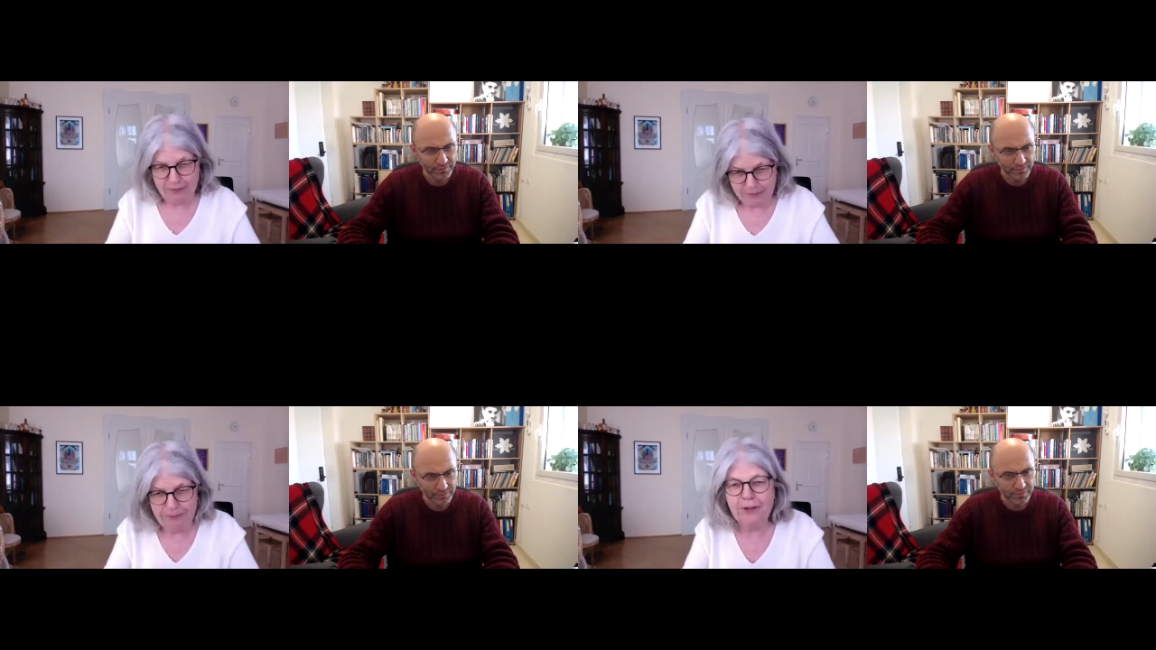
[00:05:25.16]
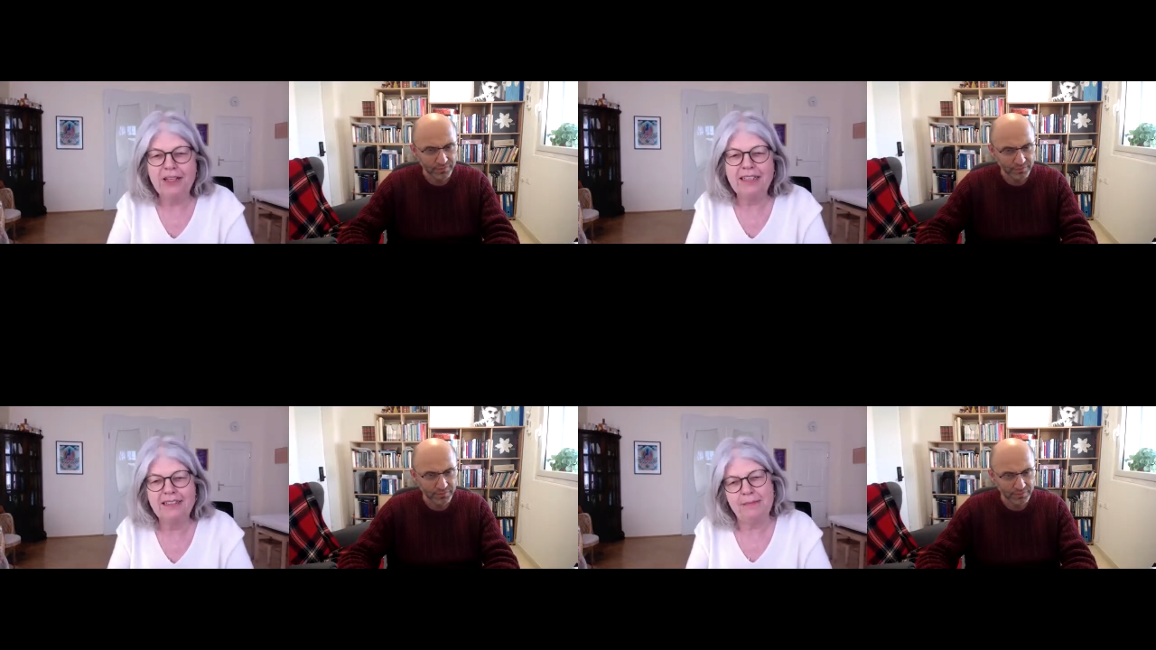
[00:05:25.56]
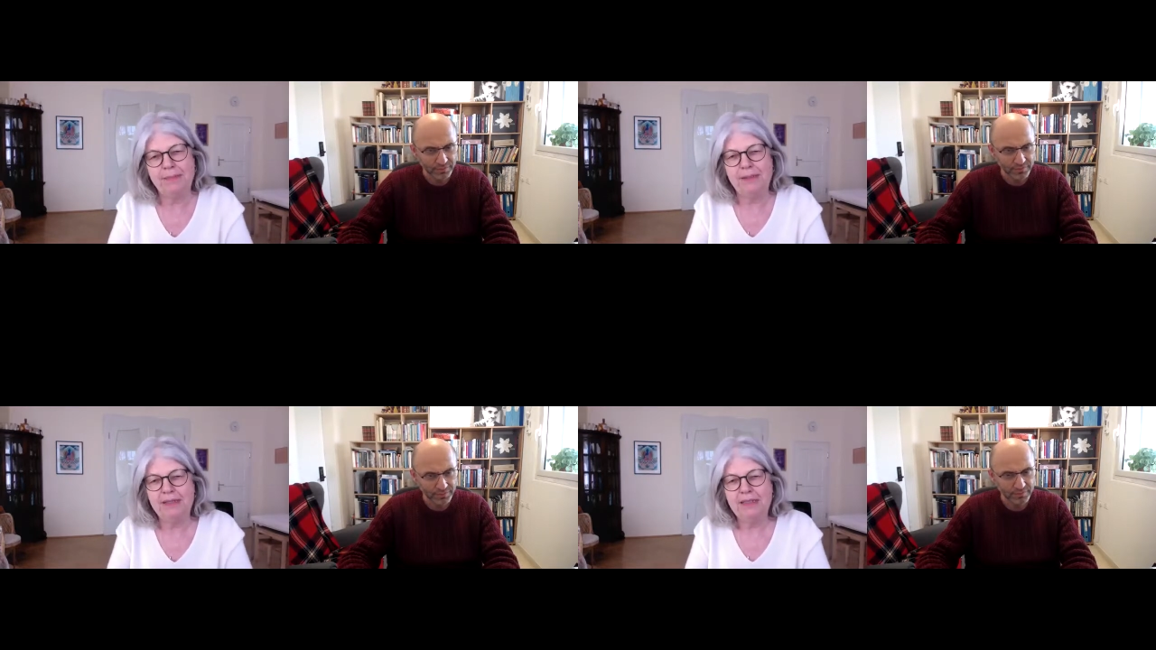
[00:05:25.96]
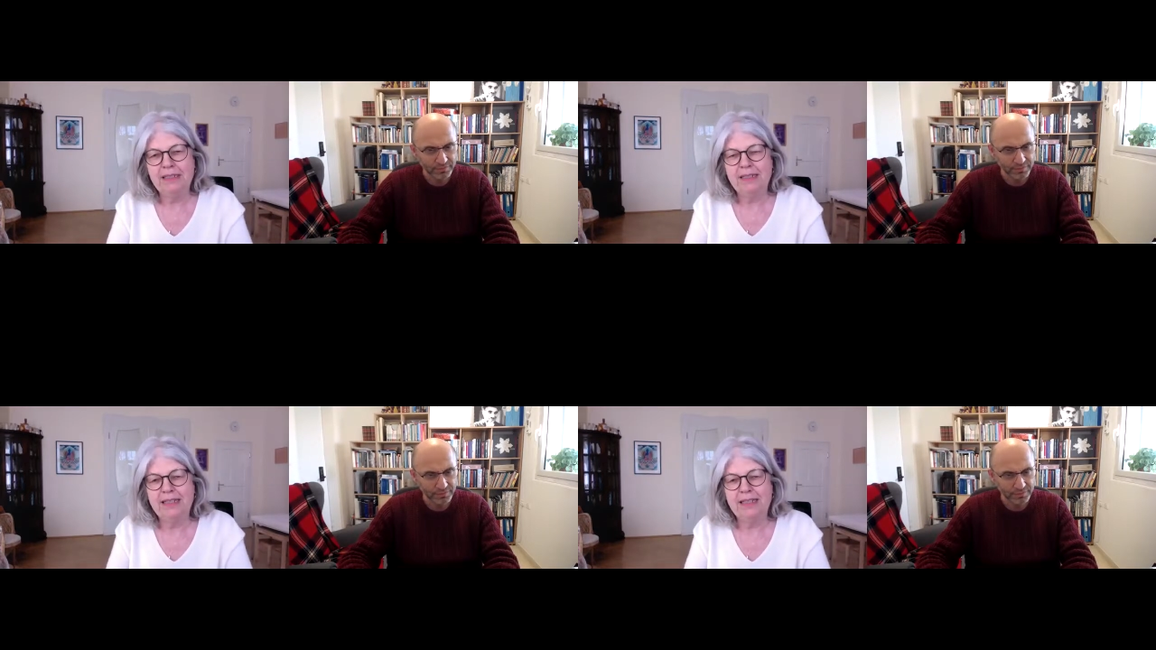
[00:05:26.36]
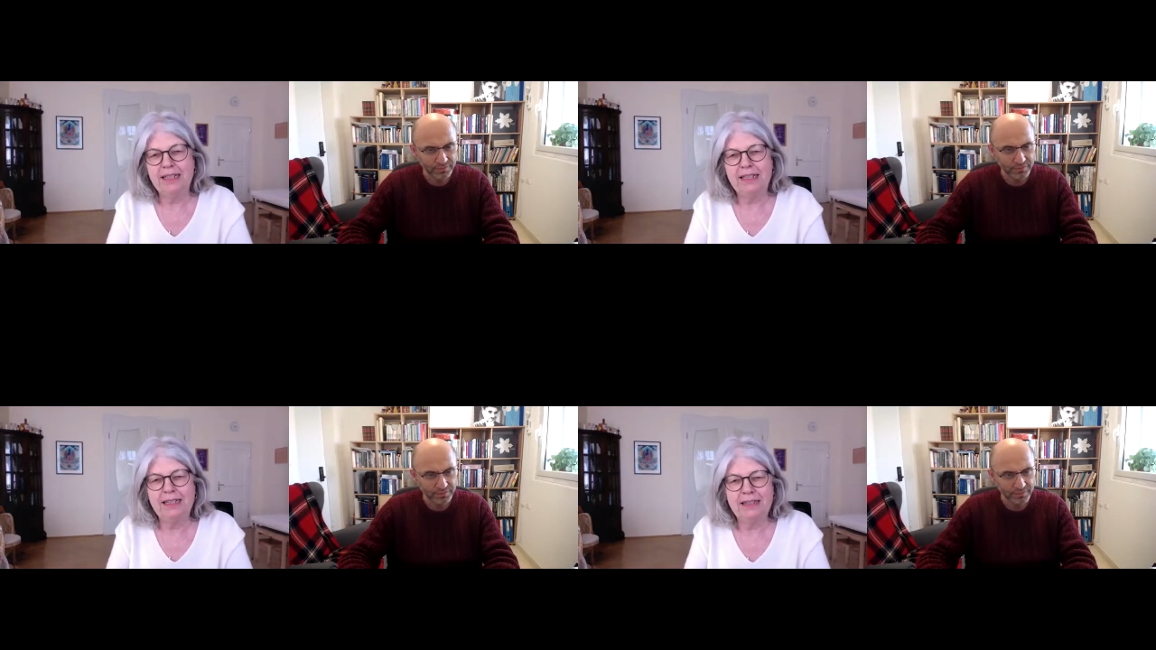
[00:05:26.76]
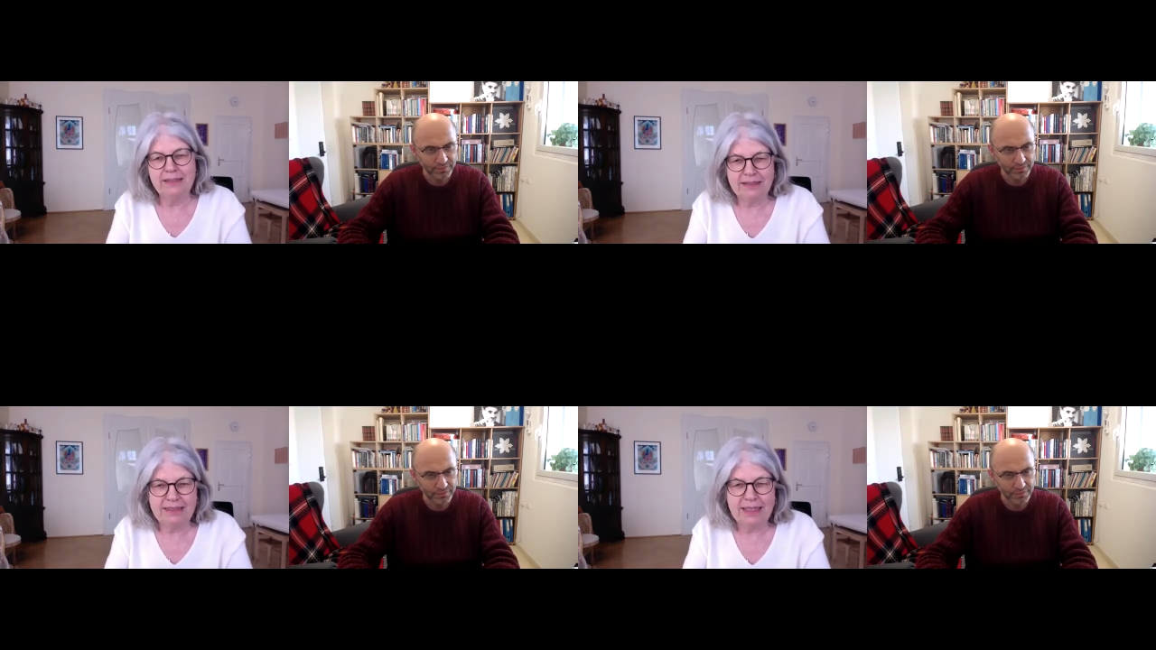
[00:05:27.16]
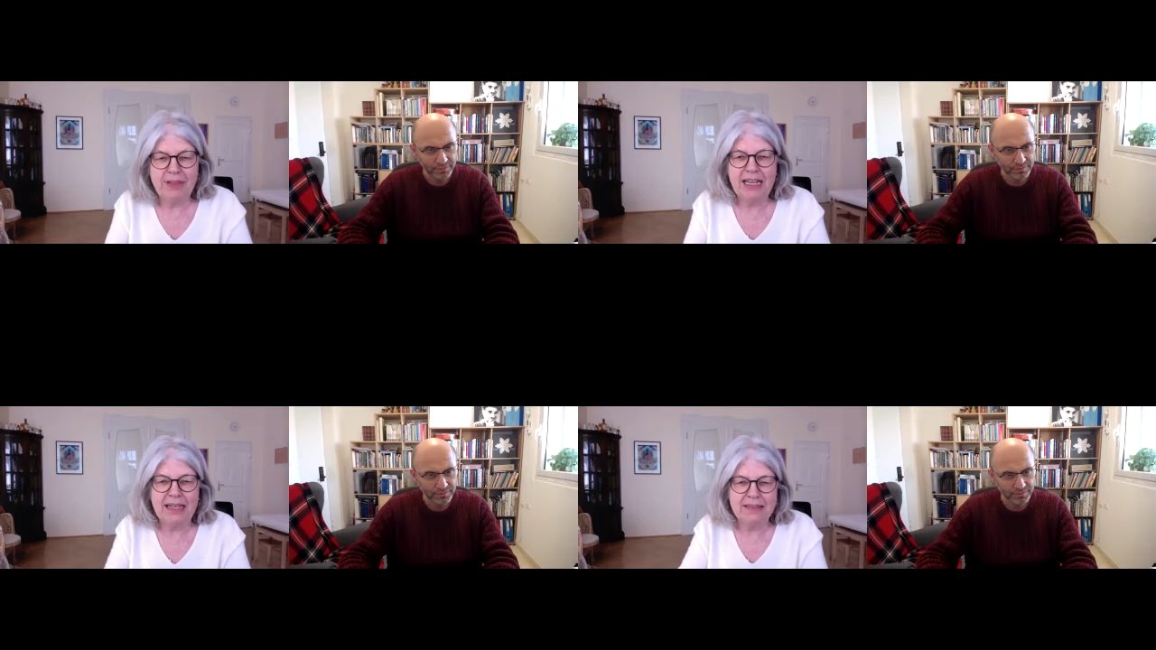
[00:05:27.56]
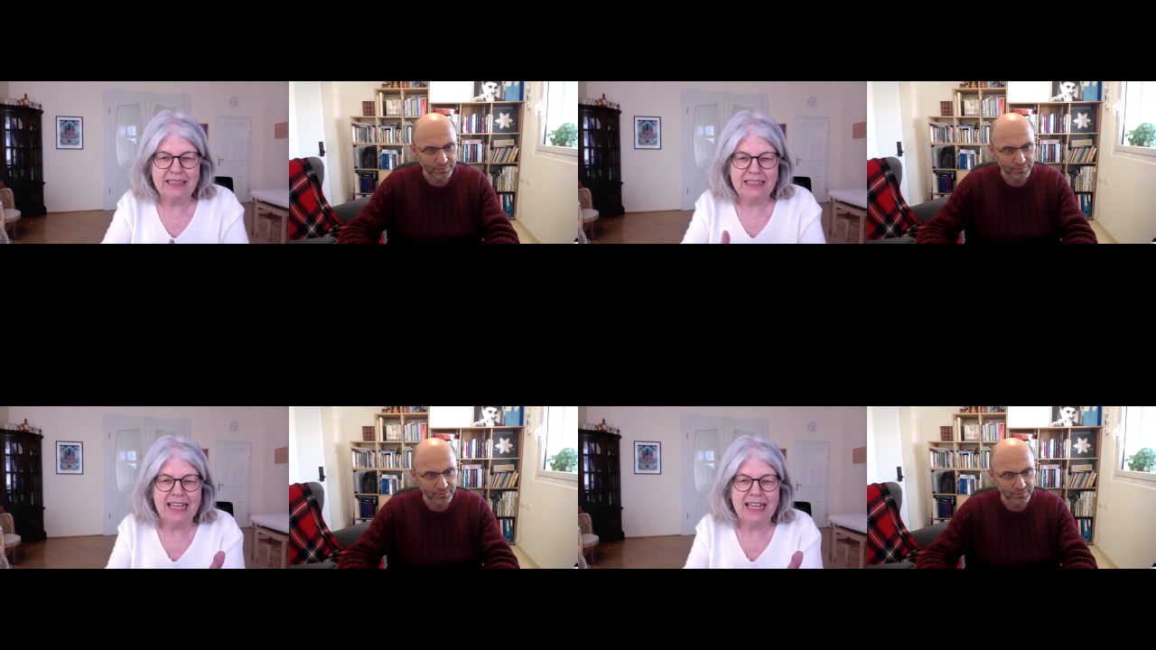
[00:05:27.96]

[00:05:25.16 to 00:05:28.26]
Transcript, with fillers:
Speaker 1: For example, uh, something like this.